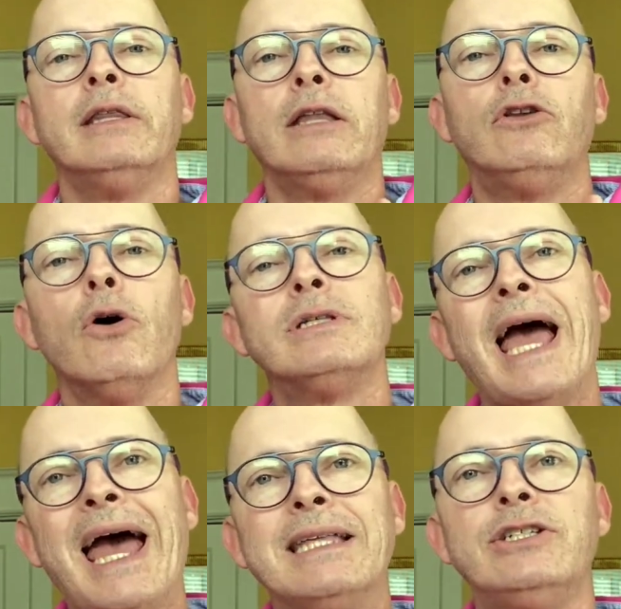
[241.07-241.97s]
that those
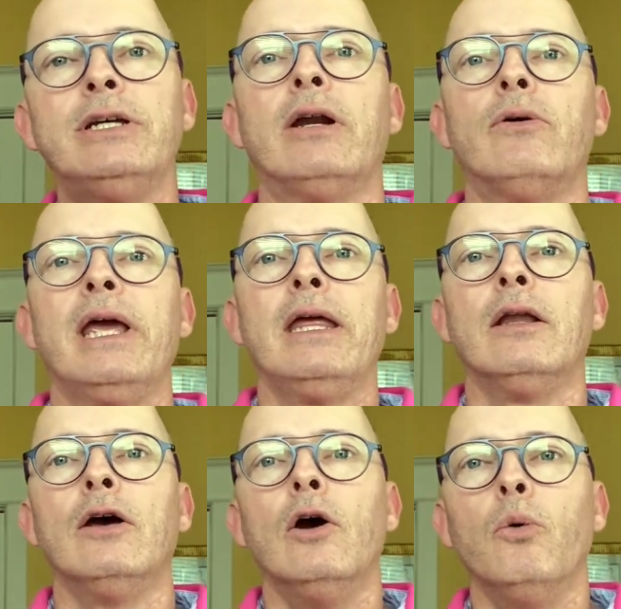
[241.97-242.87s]
ads
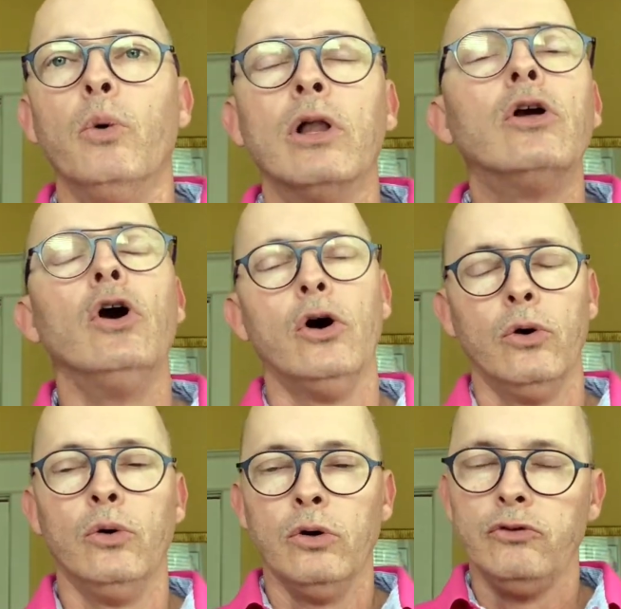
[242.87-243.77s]
generate will
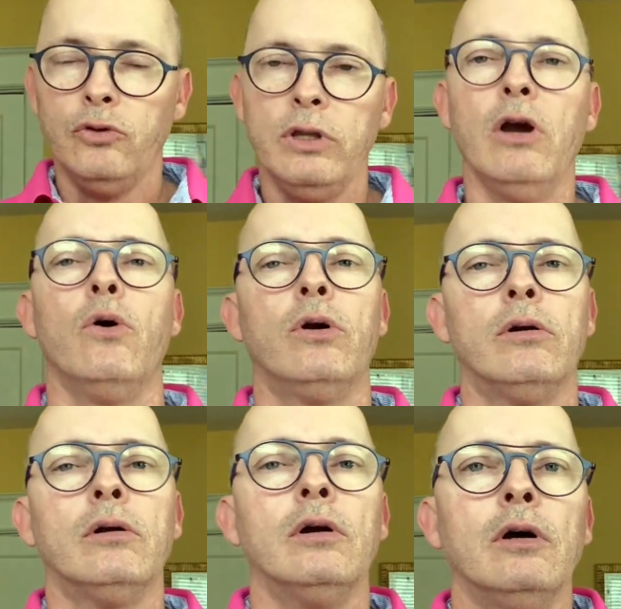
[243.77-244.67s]
go to the
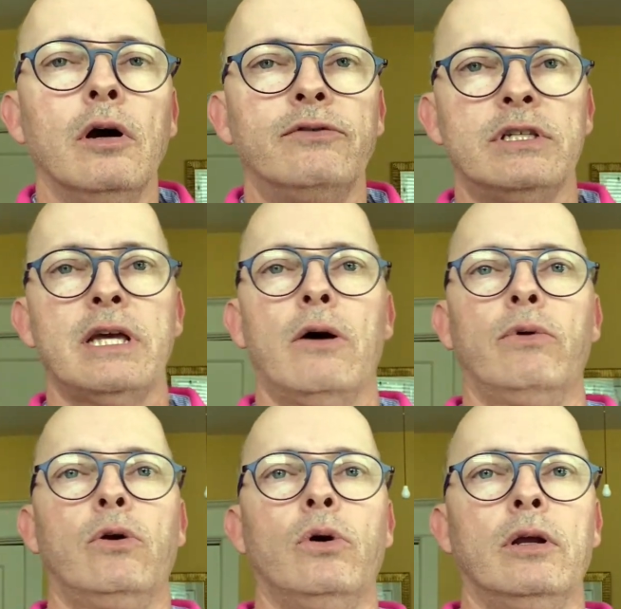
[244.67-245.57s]
owner of the sound
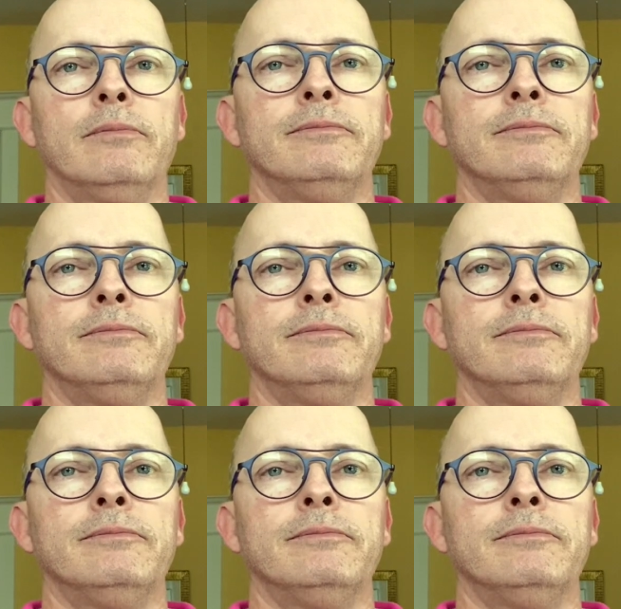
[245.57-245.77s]
recording.